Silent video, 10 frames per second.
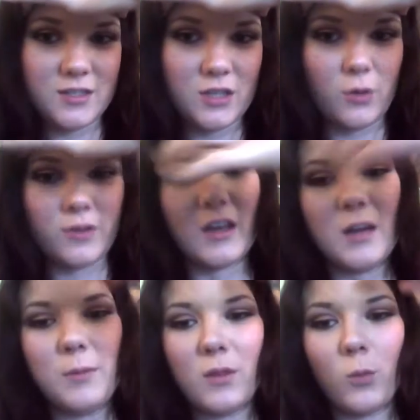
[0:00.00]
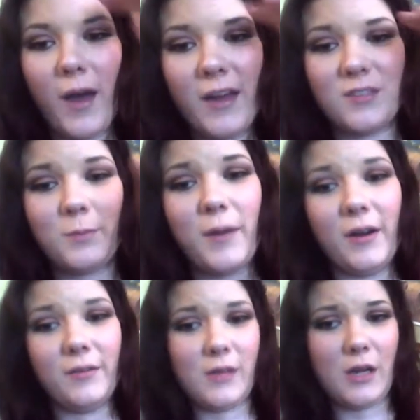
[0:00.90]
zone is going to be the widest
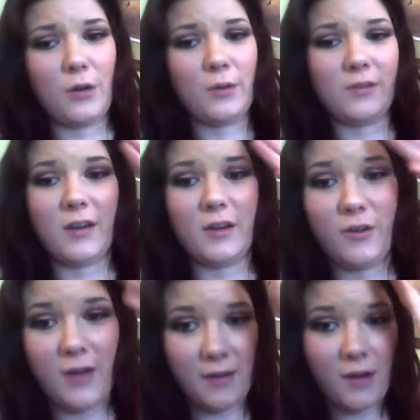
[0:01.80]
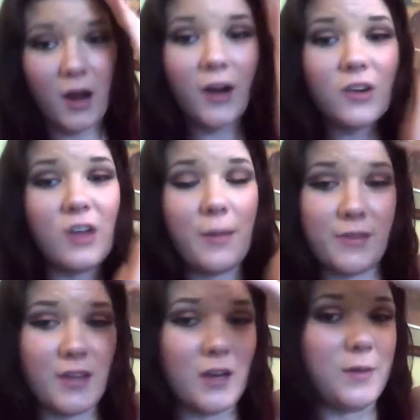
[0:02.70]
part. It's going to create a heart shape.
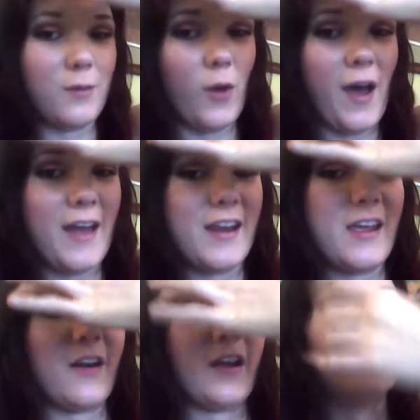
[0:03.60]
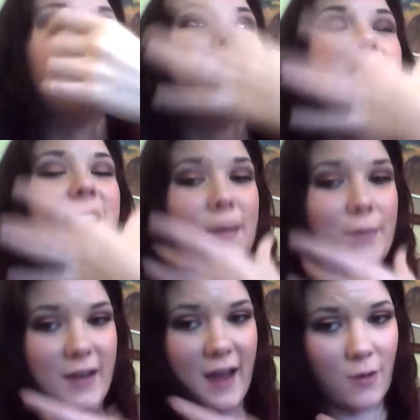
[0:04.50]
It's going to be wide here, and it's going to
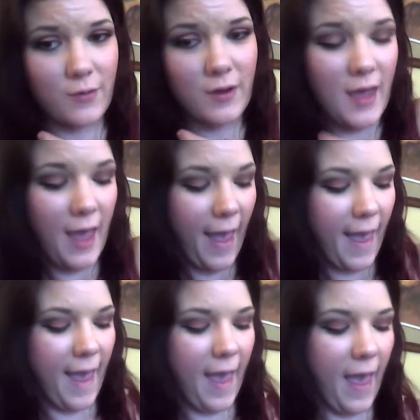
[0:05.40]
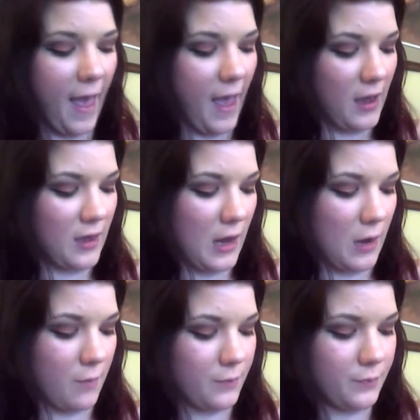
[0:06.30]
taper down. And